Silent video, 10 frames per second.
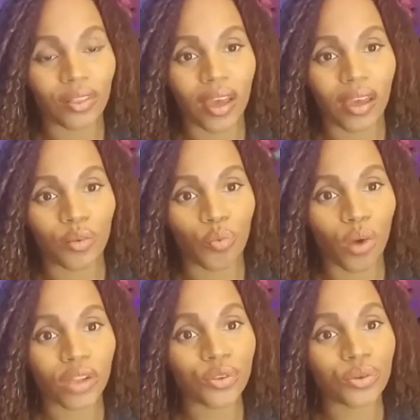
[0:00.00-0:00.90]
And
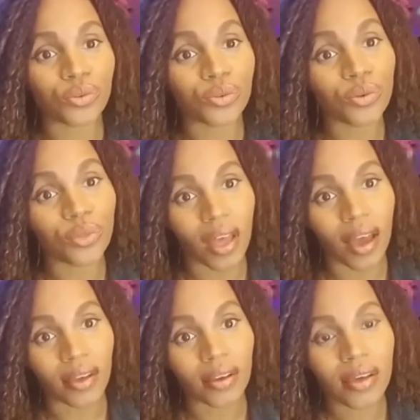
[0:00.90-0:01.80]
once you do
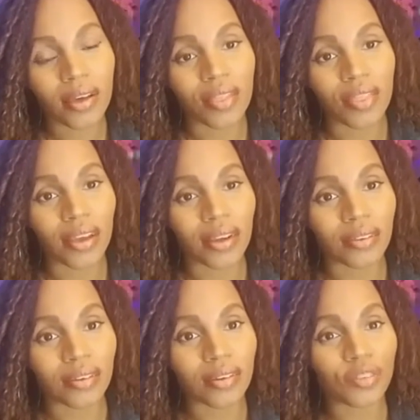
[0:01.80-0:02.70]
that, then it's
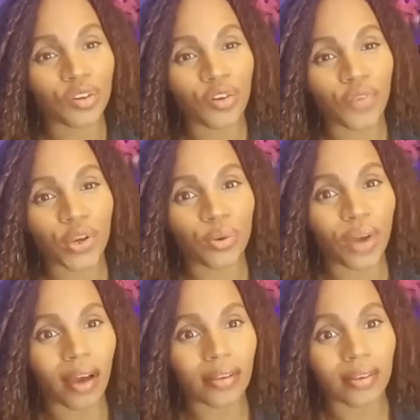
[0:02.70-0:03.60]
easier for you to
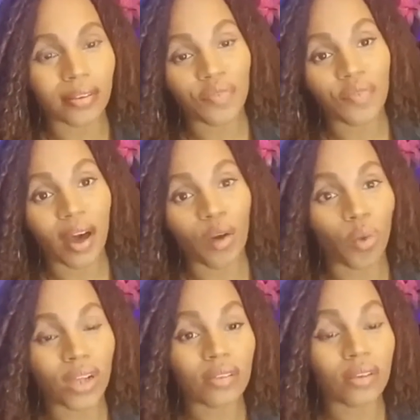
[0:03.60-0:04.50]
identify
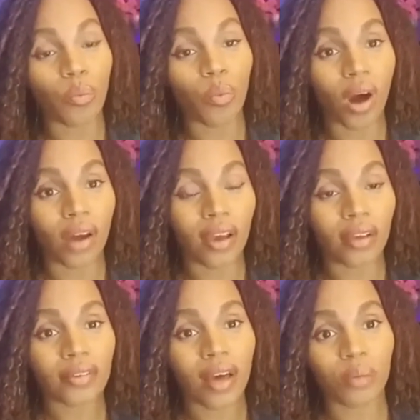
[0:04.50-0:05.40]
when someone has
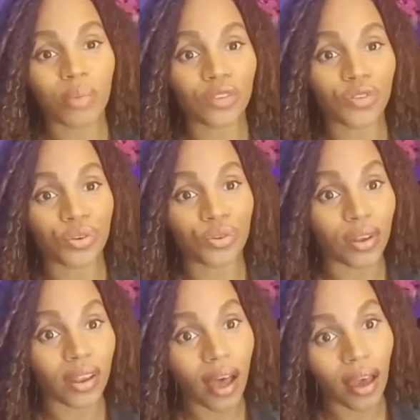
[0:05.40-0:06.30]
come into your
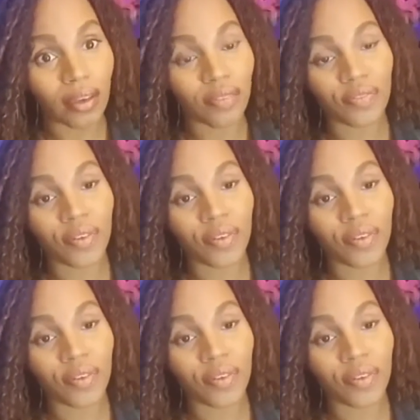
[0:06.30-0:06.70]
life